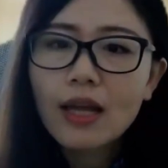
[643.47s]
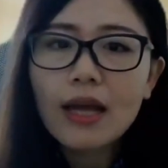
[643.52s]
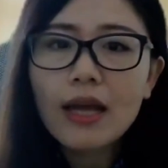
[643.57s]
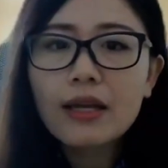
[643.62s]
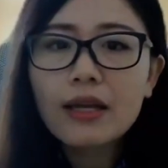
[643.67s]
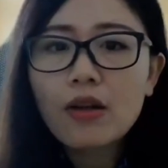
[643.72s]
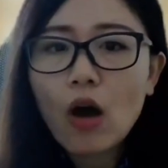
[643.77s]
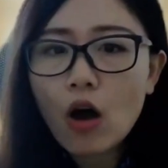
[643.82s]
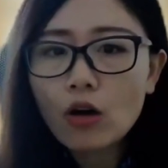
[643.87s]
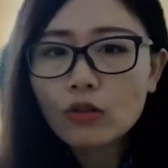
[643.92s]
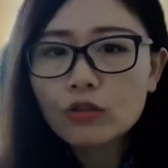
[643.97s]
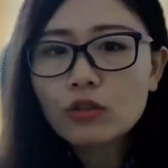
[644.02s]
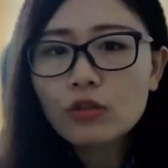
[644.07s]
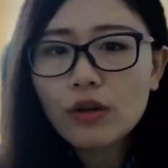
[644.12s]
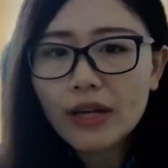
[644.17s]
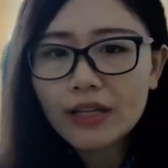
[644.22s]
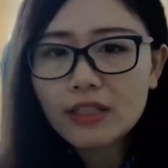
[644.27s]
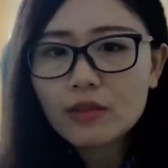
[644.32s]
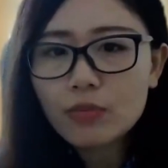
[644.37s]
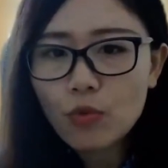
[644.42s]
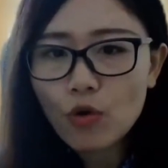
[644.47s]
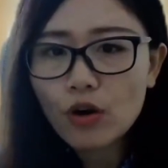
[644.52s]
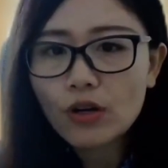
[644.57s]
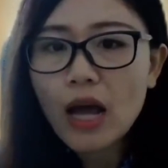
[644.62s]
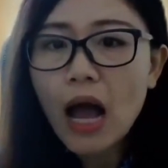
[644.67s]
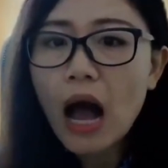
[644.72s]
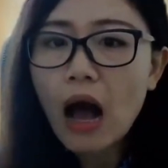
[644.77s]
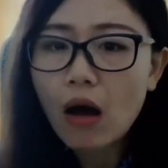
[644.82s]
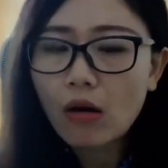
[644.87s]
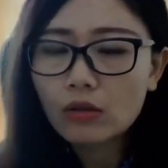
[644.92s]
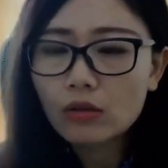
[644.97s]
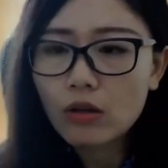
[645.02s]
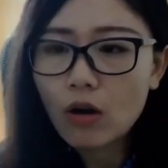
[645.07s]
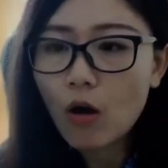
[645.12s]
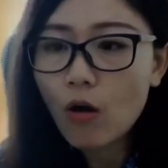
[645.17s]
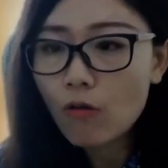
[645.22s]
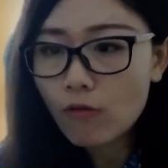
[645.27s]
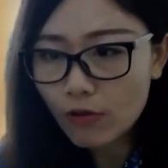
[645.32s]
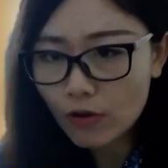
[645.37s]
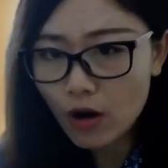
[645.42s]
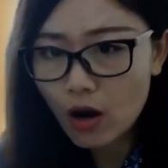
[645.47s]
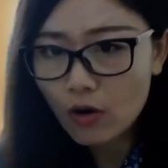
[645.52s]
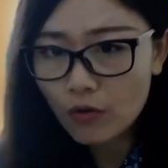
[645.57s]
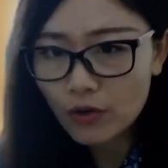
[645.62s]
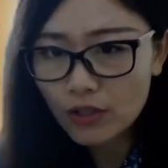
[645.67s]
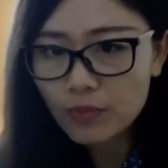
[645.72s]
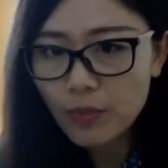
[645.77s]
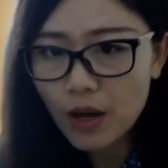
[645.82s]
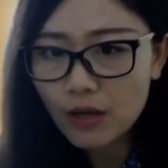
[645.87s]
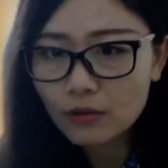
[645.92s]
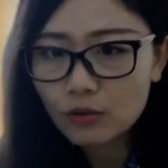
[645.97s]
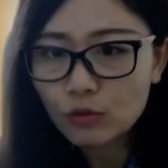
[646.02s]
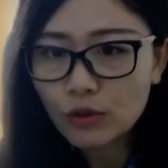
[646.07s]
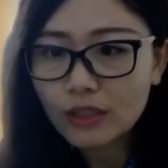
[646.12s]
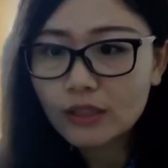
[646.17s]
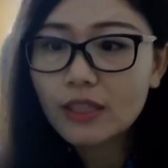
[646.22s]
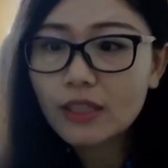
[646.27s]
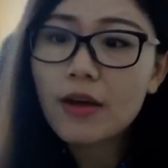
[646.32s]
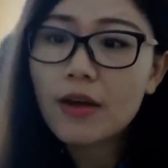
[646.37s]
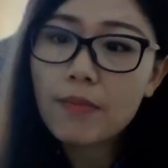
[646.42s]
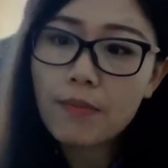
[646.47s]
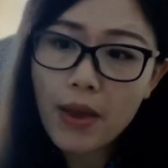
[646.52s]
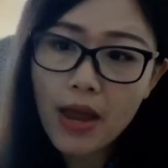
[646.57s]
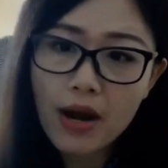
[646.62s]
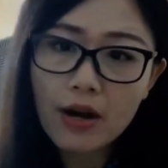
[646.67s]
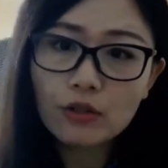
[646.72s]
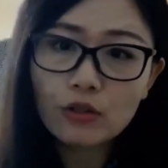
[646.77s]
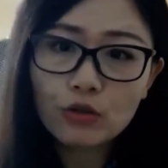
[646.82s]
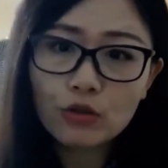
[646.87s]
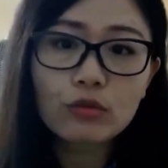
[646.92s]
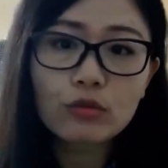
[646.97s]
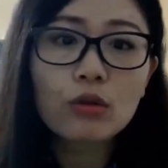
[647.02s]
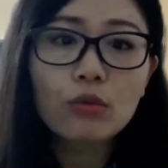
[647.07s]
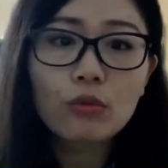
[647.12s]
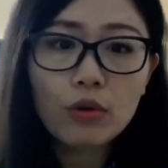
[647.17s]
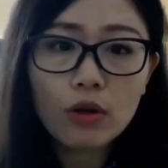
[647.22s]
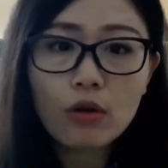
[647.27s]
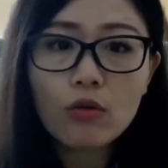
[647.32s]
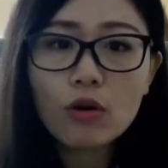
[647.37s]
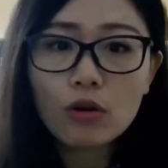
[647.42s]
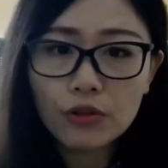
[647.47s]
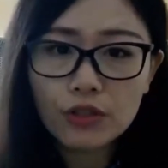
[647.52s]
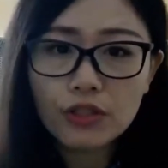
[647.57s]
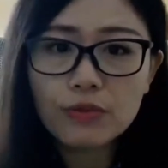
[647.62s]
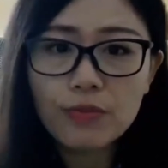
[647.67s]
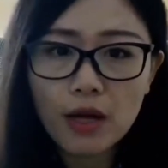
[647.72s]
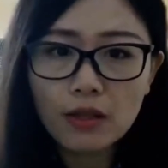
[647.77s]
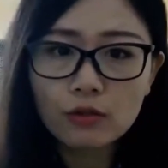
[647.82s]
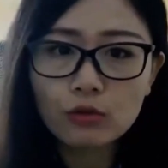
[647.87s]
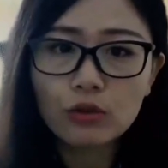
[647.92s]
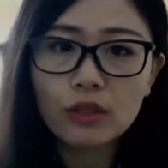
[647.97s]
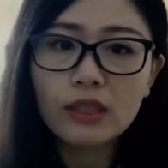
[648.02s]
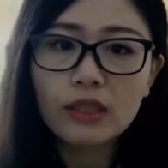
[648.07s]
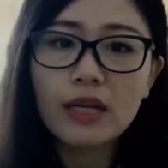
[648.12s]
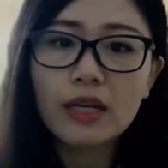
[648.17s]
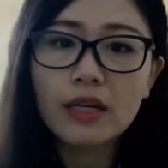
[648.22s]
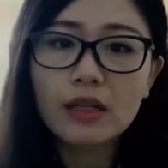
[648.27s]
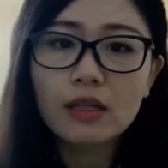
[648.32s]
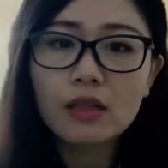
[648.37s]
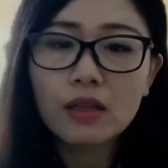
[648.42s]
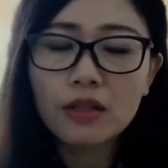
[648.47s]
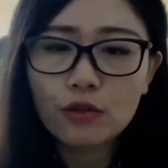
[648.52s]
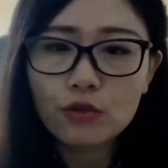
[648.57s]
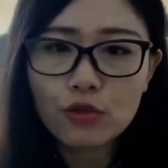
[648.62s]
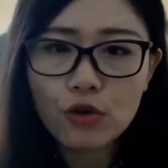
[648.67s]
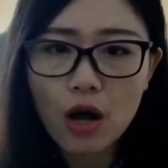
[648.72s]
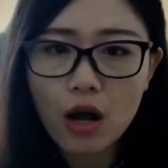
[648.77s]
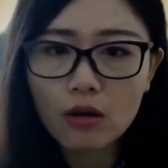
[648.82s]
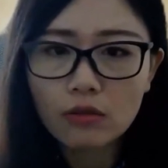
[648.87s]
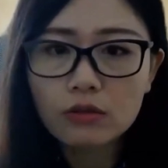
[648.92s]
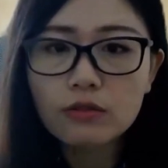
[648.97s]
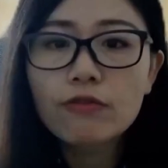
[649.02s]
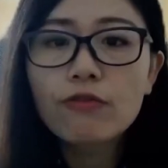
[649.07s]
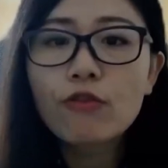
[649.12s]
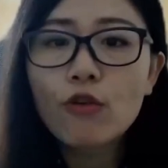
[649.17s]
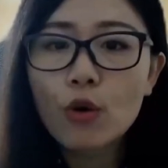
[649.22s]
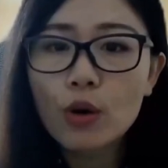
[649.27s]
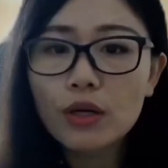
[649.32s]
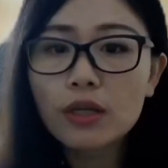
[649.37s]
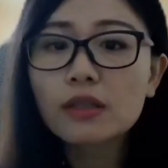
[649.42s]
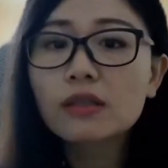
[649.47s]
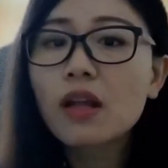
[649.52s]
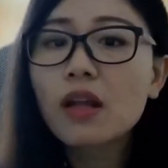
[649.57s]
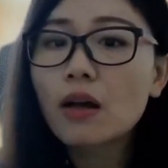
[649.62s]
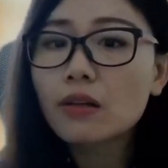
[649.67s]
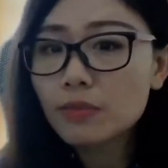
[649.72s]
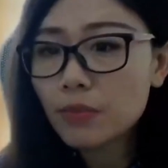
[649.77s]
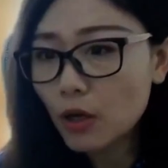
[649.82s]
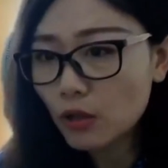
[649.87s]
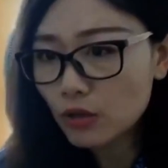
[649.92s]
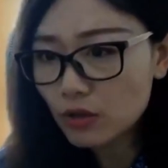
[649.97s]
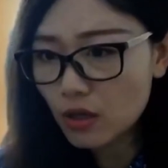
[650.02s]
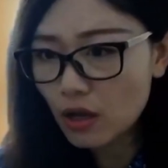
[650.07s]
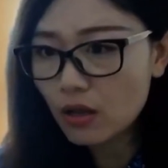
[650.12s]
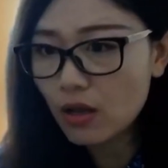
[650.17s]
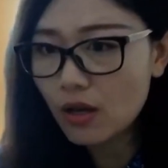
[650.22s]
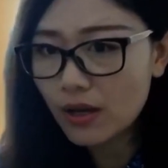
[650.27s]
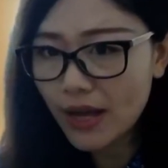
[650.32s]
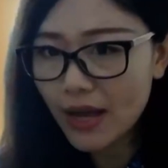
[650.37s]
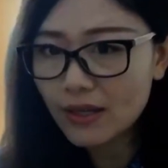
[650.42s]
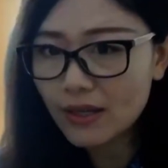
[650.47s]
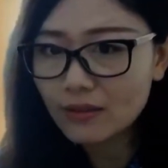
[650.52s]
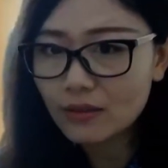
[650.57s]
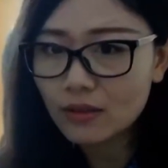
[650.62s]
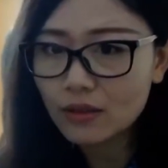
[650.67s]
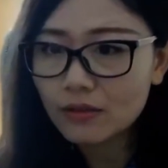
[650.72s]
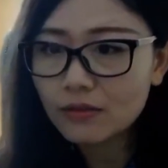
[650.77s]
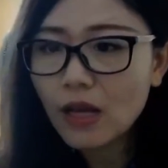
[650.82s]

It also explored how the overall response rate compared to the real-world response rate in clinical trials for non-small cell lung cancer.